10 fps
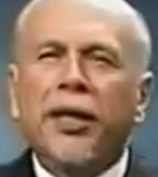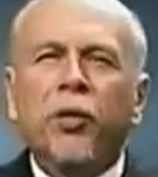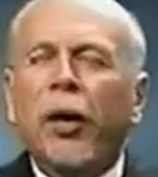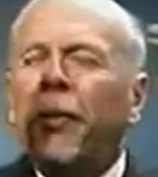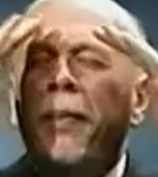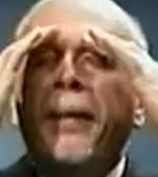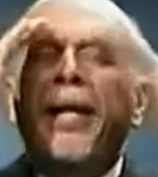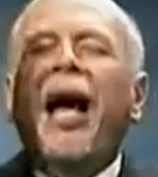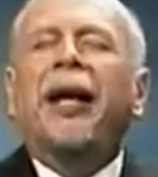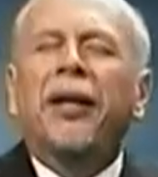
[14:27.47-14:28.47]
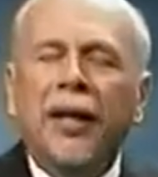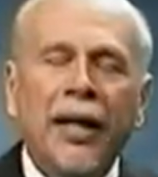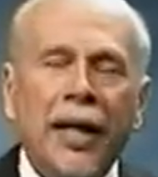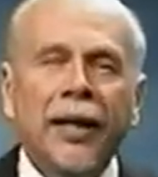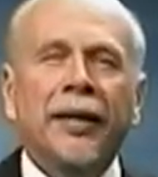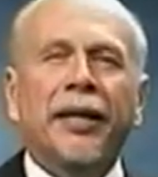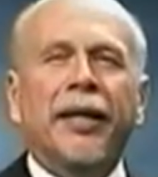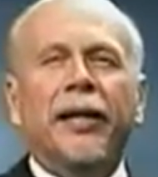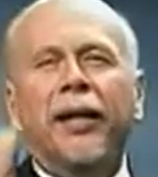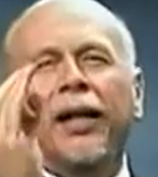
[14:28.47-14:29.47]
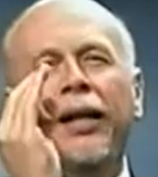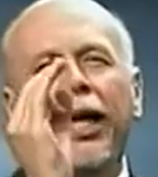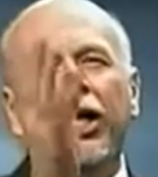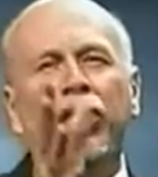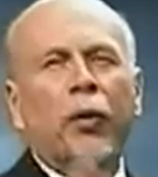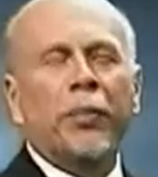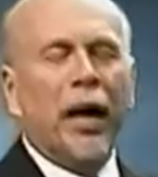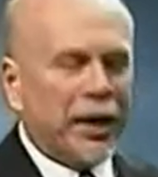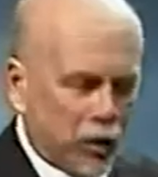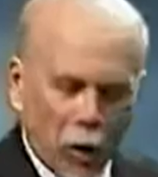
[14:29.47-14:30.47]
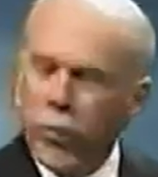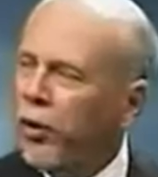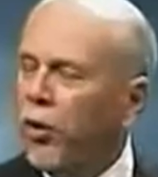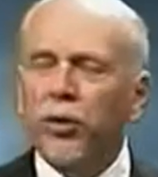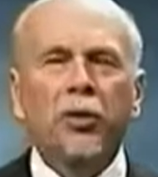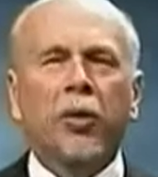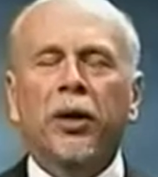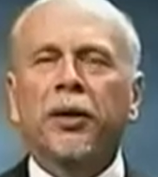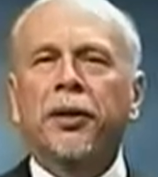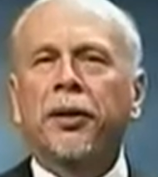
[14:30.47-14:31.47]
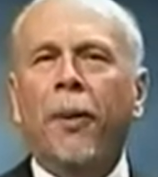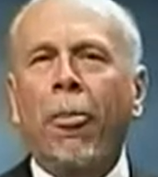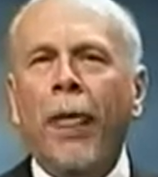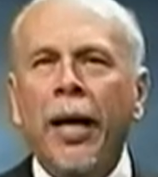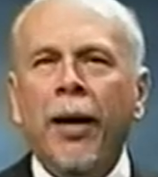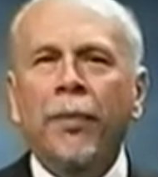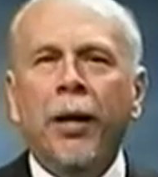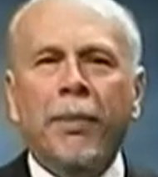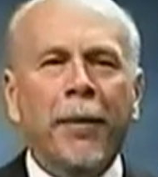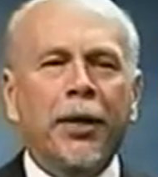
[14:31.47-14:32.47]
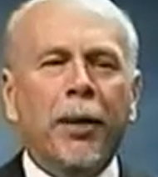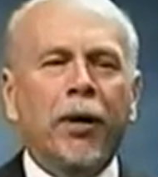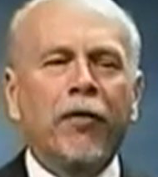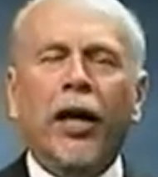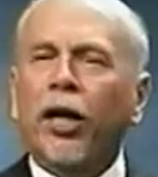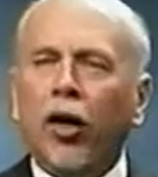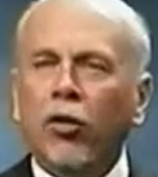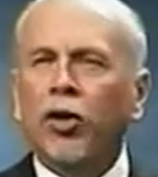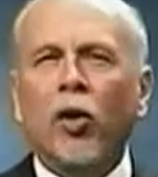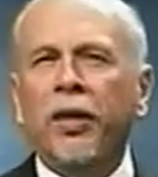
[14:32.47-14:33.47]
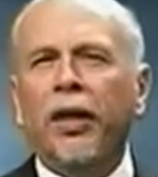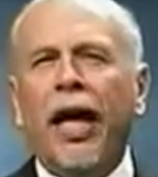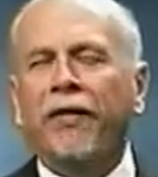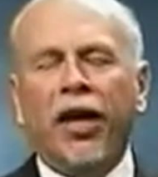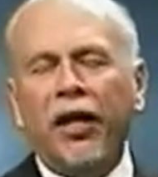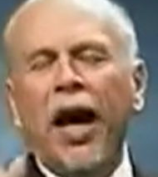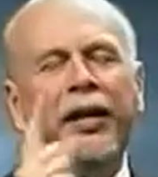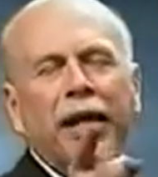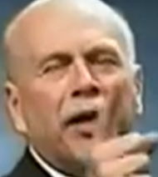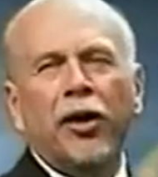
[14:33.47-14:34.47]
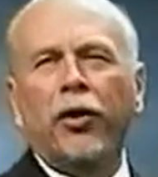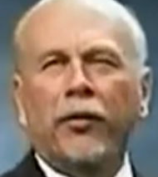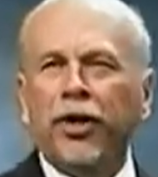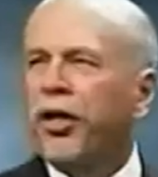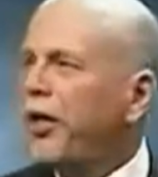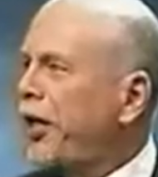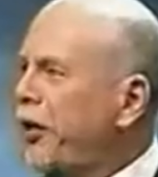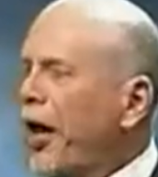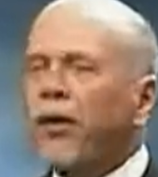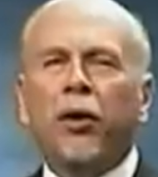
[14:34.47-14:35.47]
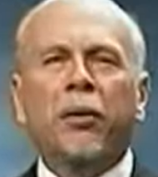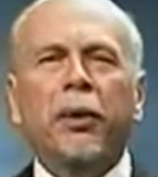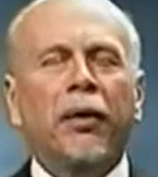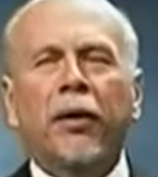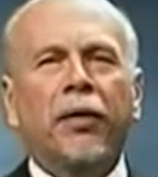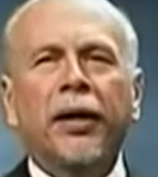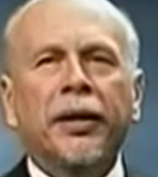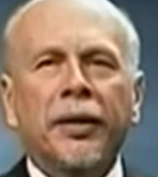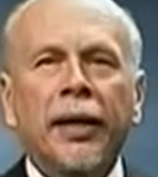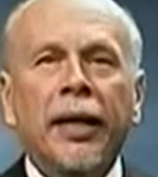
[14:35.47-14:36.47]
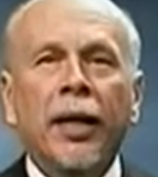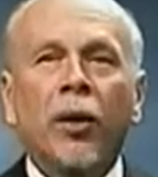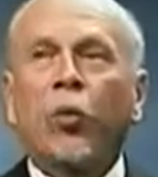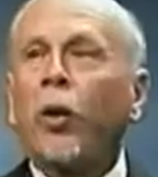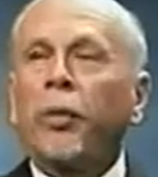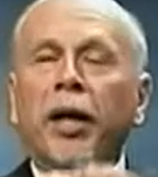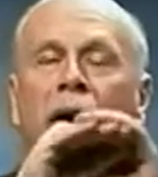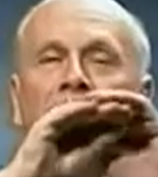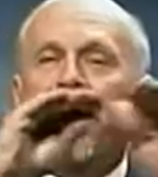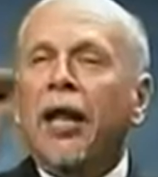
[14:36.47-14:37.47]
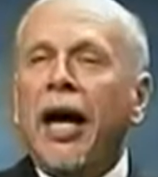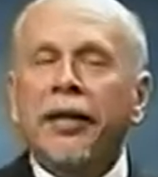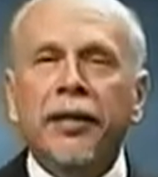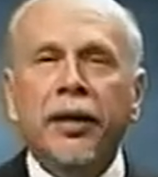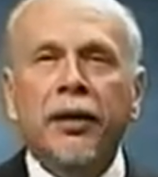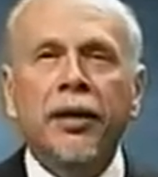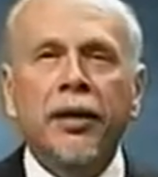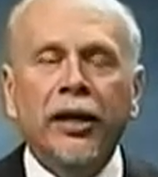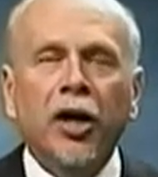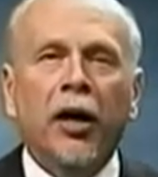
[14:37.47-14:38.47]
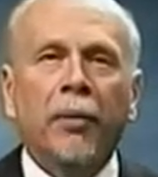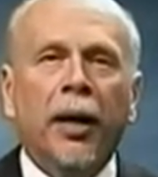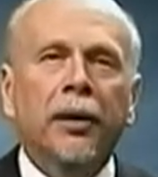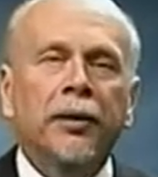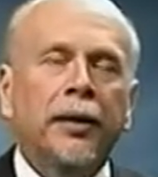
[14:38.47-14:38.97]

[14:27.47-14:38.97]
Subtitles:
What it would be like to sit in a luxury box. Oh, closed doors. Maybe some of you have had closed doors in life, cannot get in university or other things. Women have glass ceilings they talk about.